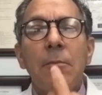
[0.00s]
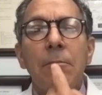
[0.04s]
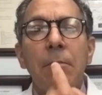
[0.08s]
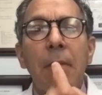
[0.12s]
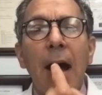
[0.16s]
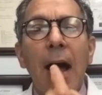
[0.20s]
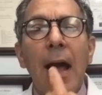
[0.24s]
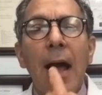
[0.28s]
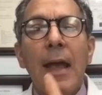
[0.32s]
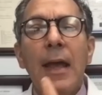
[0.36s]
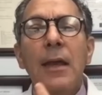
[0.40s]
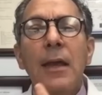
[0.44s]

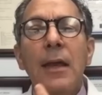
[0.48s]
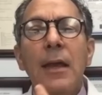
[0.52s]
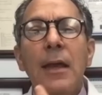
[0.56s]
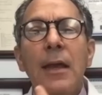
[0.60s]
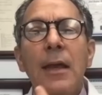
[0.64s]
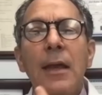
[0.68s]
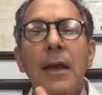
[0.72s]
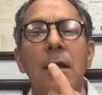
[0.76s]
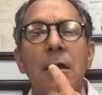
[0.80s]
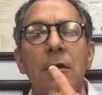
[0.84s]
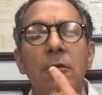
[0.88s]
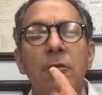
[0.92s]
By
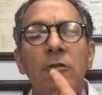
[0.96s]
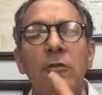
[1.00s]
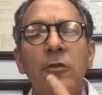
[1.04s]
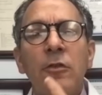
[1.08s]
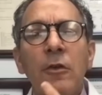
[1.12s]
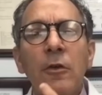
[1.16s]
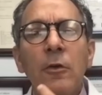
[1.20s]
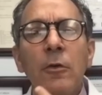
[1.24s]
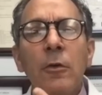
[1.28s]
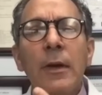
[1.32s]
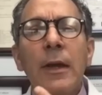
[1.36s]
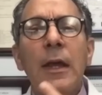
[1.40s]

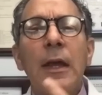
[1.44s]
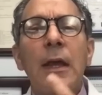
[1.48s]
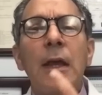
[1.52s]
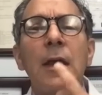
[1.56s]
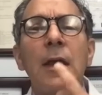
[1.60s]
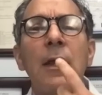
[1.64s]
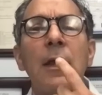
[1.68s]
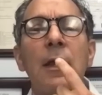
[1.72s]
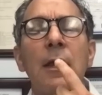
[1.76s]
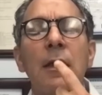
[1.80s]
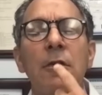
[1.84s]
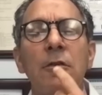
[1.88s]
chewing,
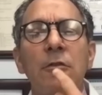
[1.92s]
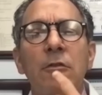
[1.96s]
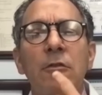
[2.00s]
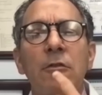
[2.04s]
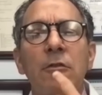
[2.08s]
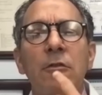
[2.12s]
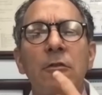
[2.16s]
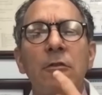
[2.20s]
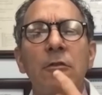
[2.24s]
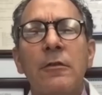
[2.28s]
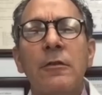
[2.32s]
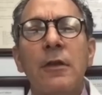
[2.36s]

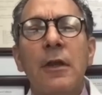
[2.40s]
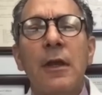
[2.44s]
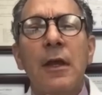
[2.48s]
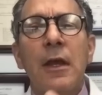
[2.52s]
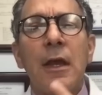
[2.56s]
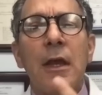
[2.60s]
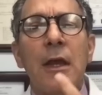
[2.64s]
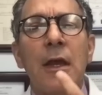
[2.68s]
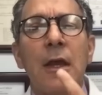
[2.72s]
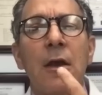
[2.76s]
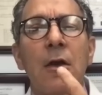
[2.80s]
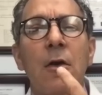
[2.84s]

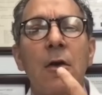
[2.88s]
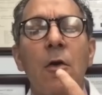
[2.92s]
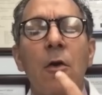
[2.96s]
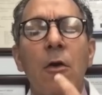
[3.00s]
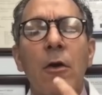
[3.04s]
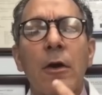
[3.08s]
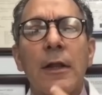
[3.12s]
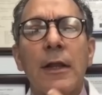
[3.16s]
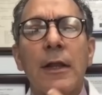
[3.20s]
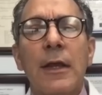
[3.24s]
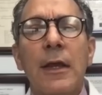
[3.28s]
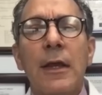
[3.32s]
ingesting,
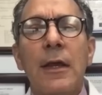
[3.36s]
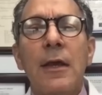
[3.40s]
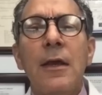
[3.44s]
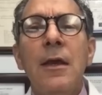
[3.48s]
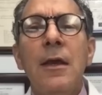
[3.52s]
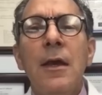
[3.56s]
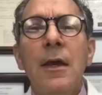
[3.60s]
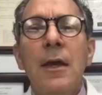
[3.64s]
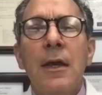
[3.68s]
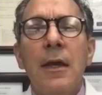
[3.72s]
orally